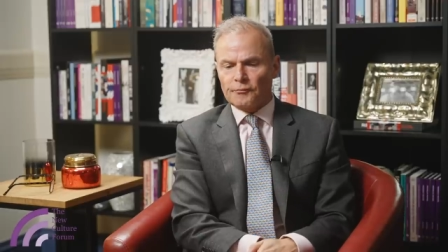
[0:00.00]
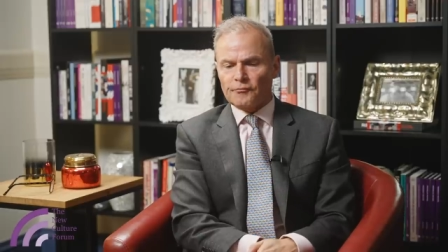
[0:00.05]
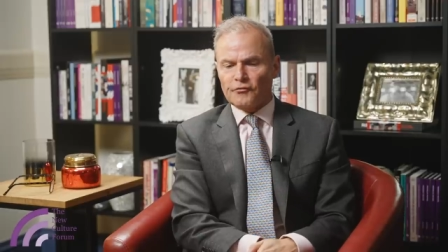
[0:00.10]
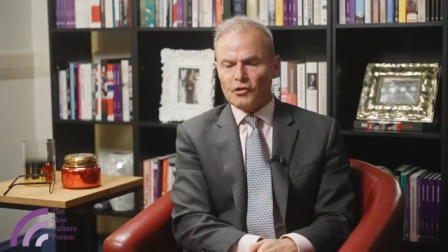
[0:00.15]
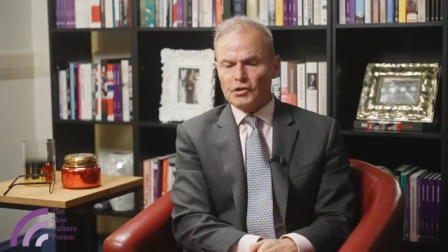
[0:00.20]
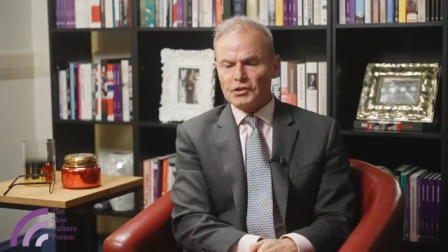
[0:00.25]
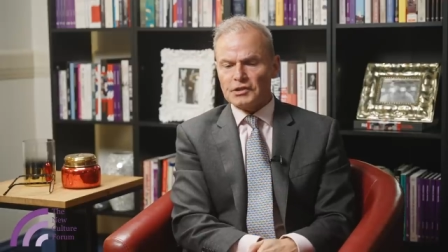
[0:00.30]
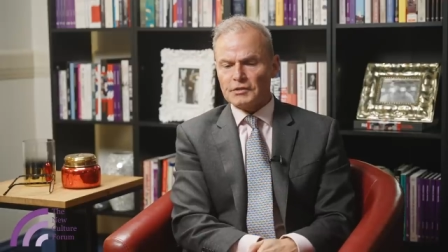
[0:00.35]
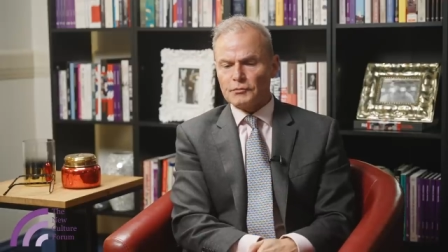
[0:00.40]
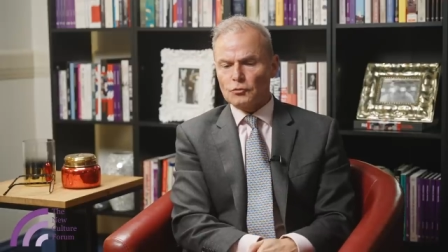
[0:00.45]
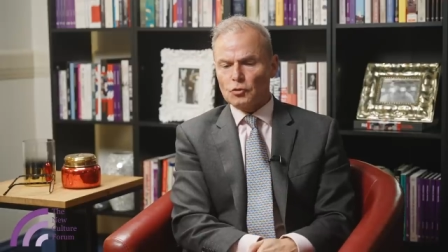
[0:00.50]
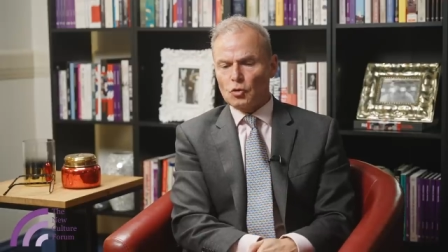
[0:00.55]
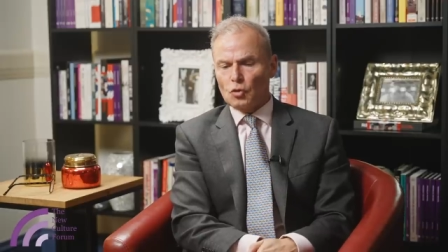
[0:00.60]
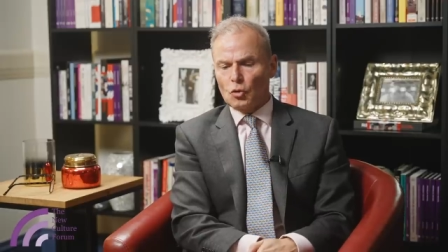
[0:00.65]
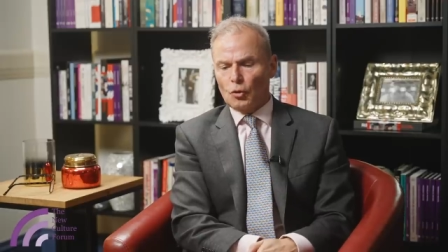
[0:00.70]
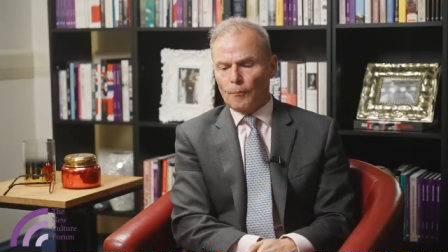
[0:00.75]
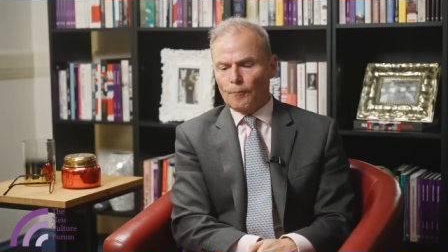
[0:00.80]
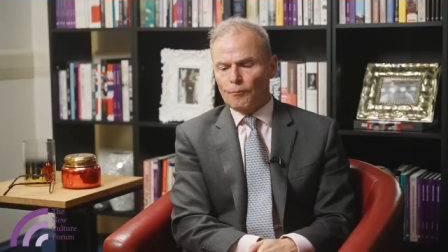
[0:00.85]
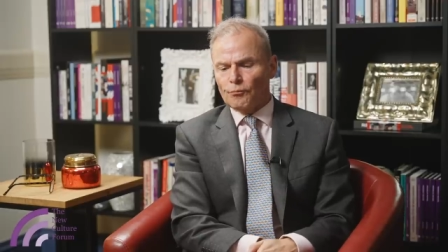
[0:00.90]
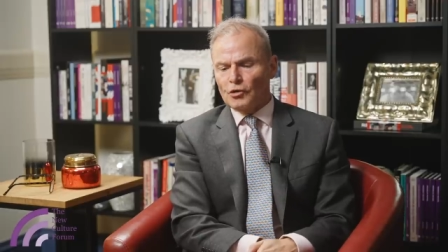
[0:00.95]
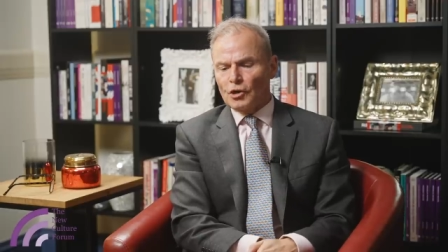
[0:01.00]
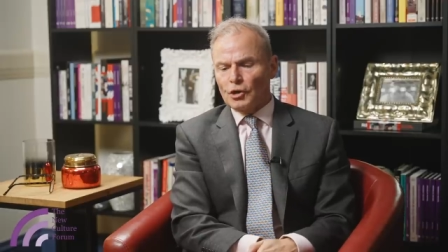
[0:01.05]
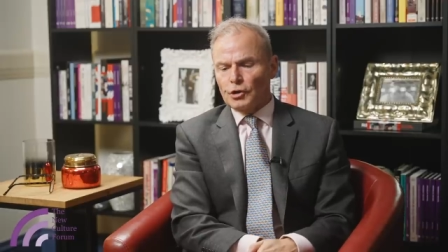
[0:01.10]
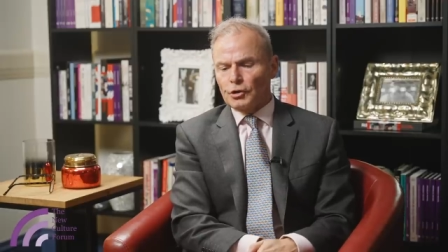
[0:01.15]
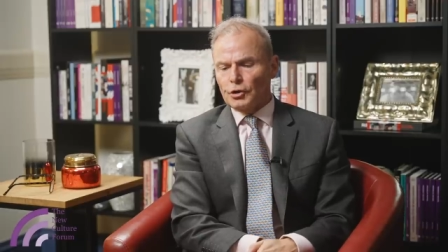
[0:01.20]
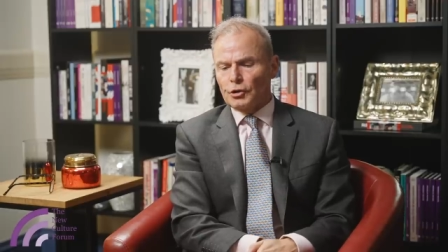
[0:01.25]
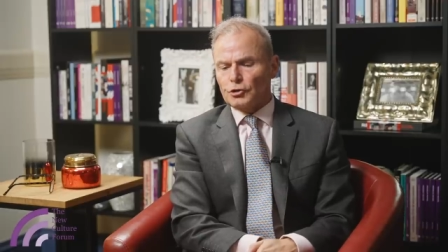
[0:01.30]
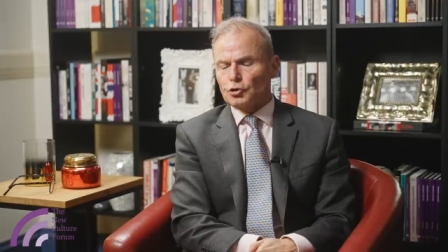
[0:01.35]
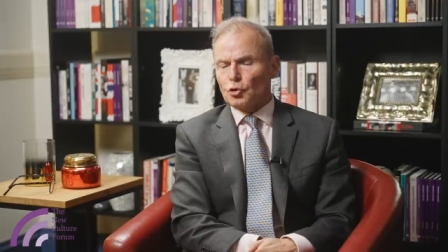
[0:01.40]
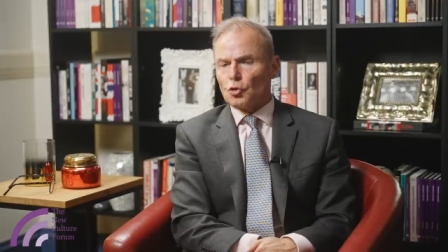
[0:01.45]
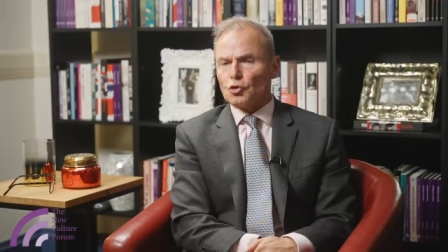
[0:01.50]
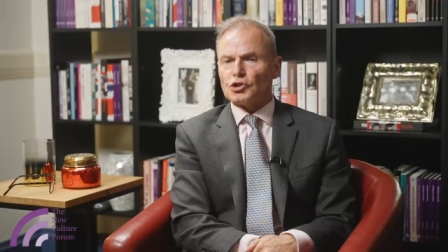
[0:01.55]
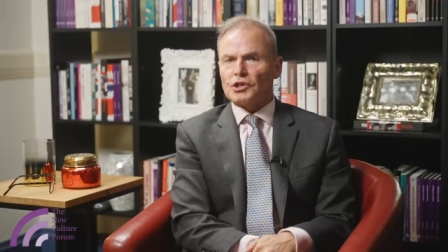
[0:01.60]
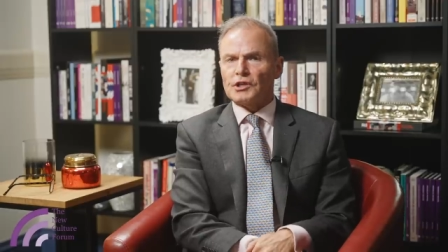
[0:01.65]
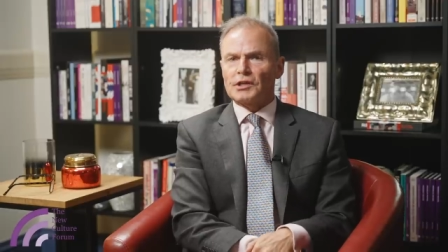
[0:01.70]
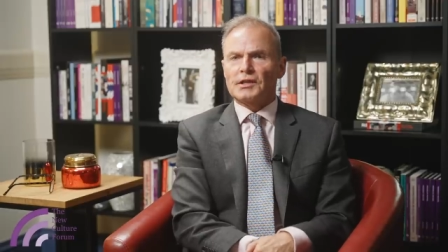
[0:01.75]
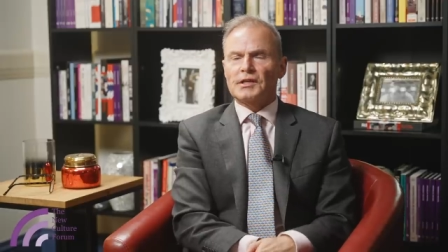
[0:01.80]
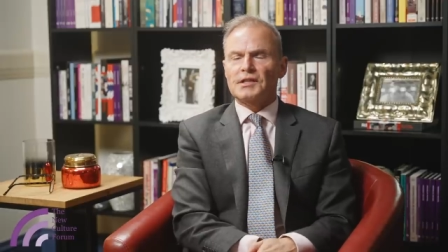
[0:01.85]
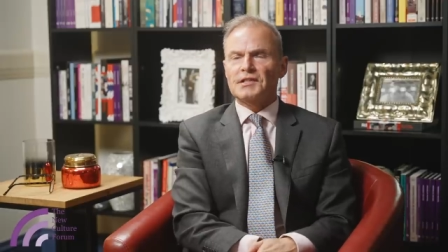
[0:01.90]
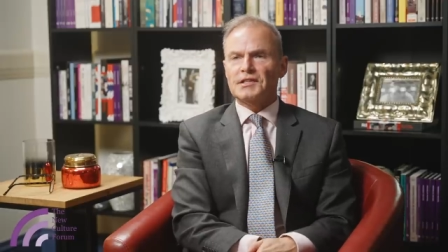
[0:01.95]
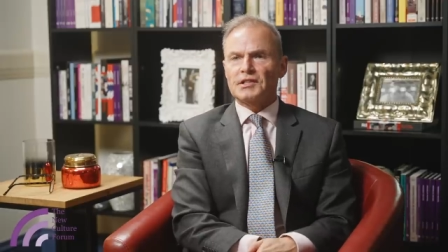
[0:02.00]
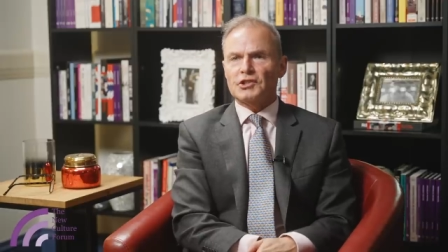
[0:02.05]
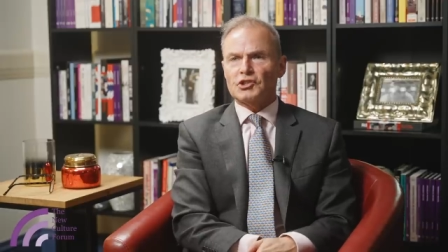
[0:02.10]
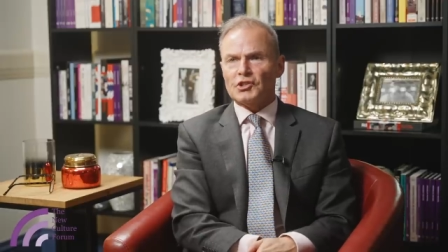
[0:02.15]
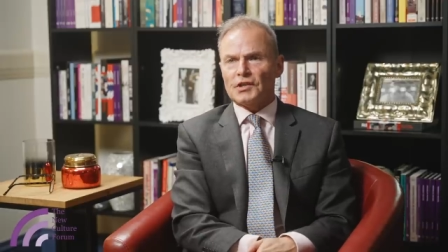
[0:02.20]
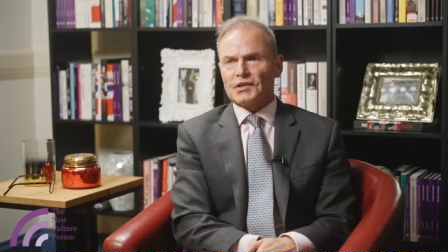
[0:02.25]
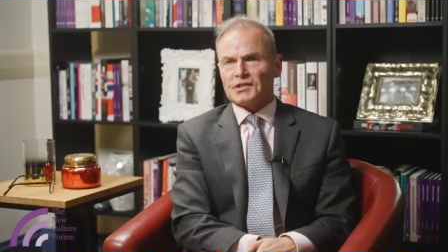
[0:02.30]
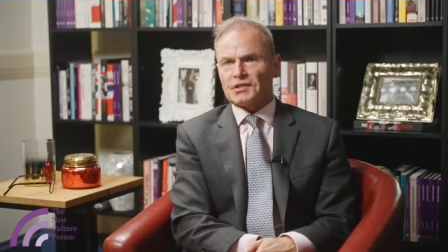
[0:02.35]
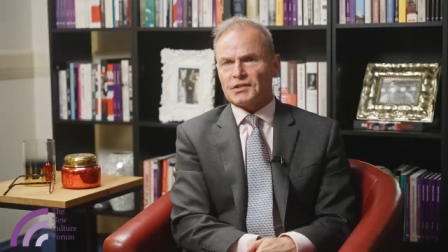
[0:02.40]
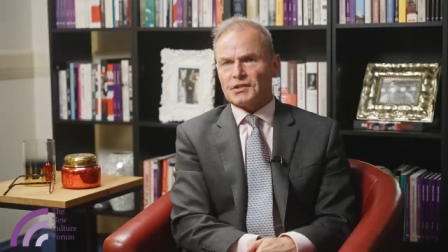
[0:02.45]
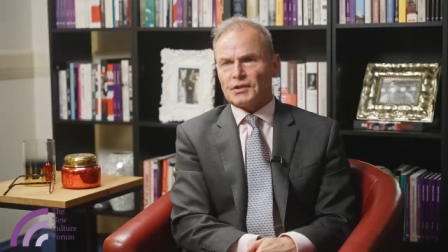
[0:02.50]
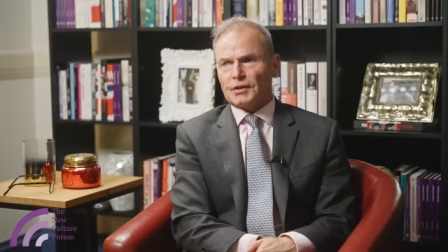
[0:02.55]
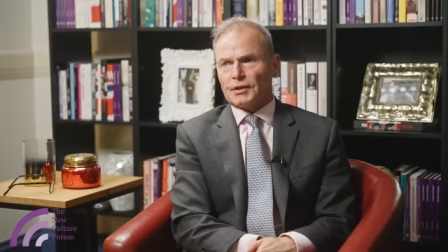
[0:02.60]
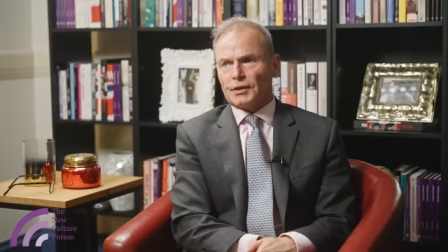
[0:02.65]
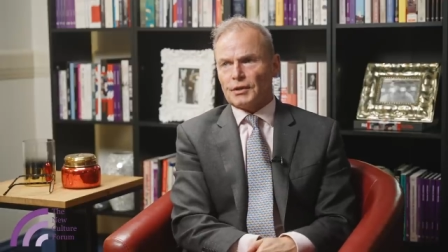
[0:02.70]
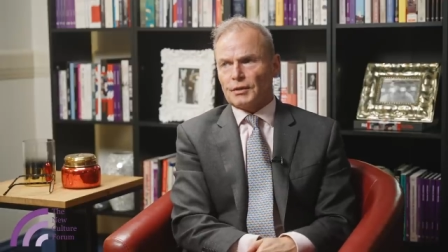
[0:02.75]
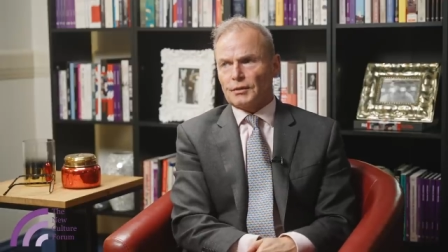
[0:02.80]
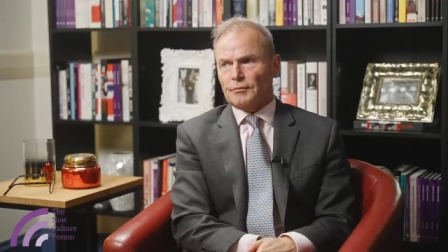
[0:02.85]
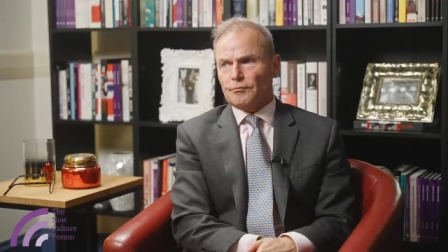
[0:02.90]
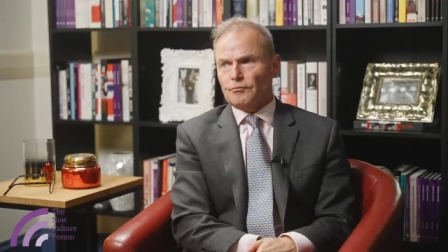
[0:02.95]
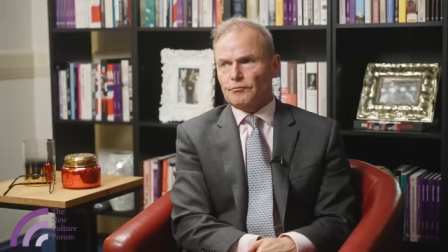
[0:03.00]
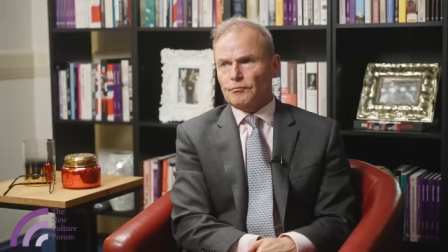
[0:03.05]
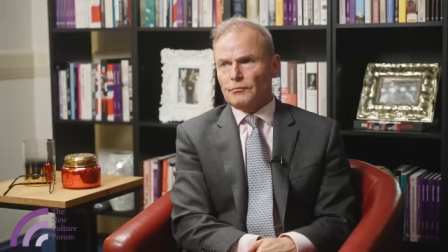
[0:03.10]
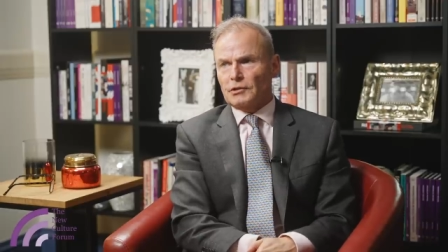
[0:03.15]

First of all, you know, George, is it just a